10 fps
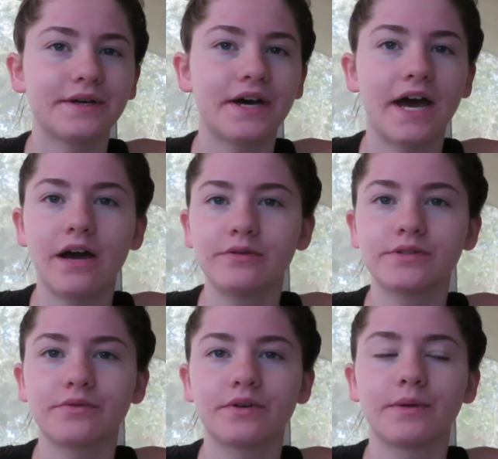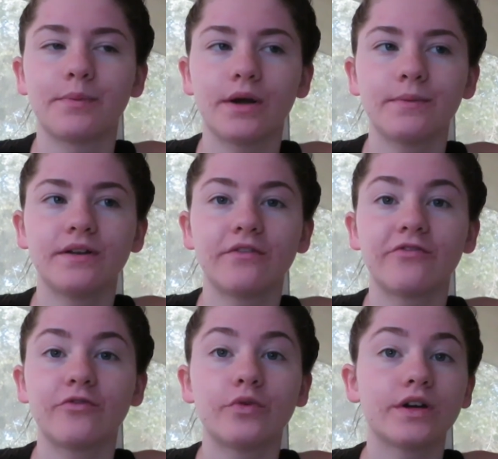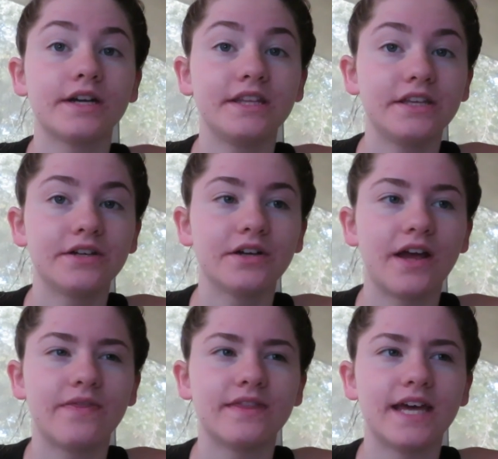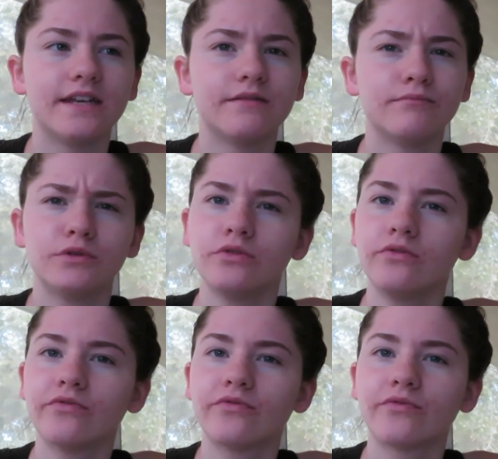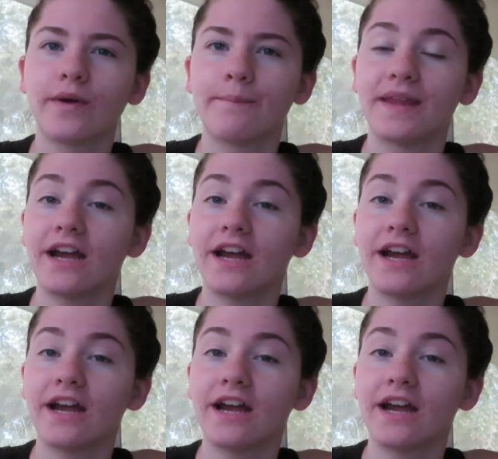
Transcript: a house or an apartment for a year and then move from